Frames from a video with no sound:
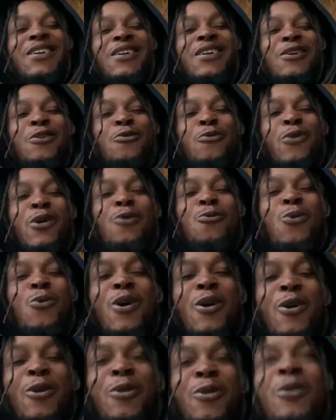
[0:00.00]
quick
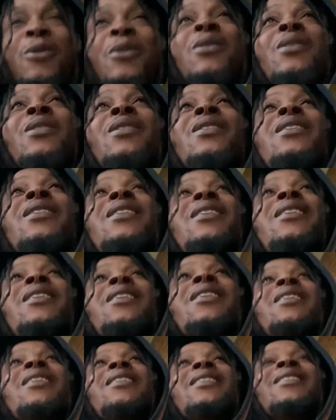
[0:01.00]
word.
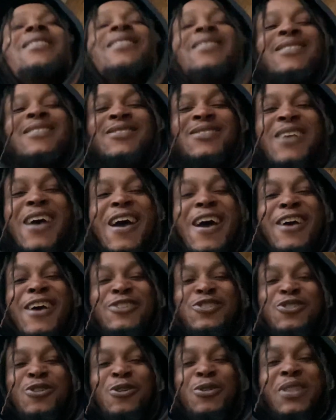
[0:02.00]

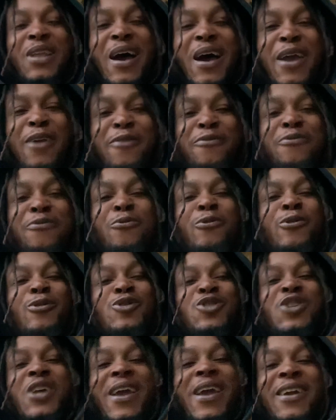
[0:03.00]
Signs your life will
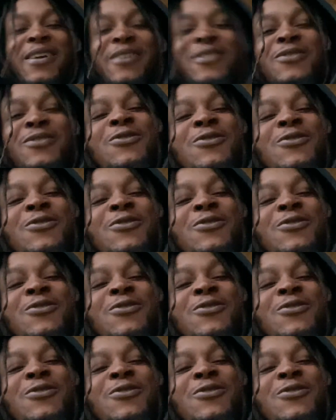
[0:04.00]
change.